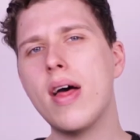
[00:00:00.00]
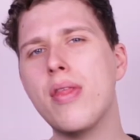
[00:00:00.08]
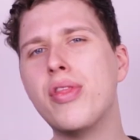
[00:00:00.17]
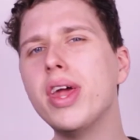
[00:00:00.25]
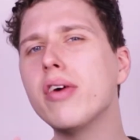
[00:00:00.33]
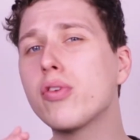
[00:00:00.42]

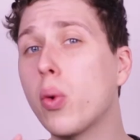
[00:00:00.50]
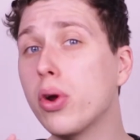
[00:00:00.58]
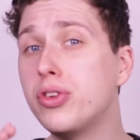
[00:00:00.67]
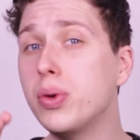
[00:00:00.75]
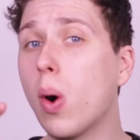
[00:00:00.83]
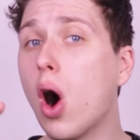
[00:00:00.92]
Then, of
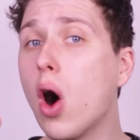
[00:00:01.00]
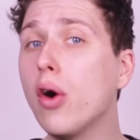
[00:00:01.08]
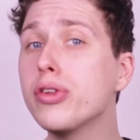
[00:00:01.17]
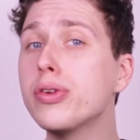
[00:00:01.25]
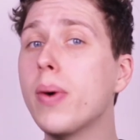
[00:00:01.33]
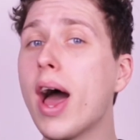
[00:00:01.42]
course, you
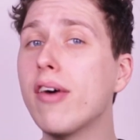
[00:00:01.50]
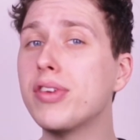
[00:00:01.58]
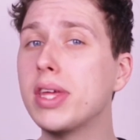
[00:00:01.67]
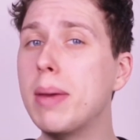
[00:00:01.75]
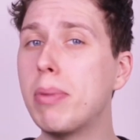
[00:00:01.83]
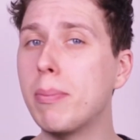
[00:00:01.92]
also have to
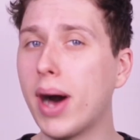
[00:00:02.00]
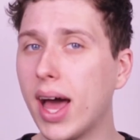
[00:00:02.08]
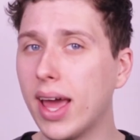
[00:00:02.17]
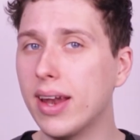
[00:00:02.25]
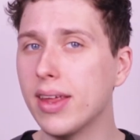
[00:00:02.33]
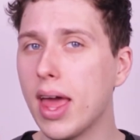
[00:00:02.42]
keep in
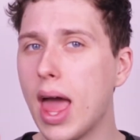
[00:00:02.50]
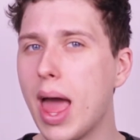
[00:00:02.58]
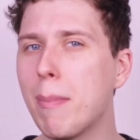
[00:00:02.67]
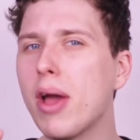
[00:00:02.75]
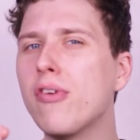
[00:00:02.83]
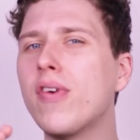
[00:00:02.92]
mind,
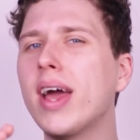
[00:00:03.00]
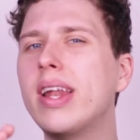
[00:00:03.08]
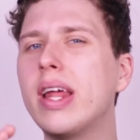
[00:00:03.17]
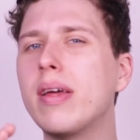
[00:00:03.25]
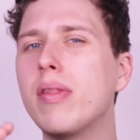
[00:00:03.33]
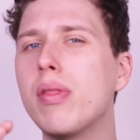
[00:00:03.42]
am I
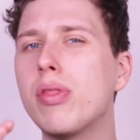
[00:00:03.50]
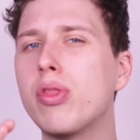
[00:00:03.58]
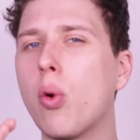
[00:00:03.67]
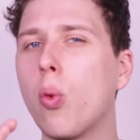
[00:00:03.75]
finding the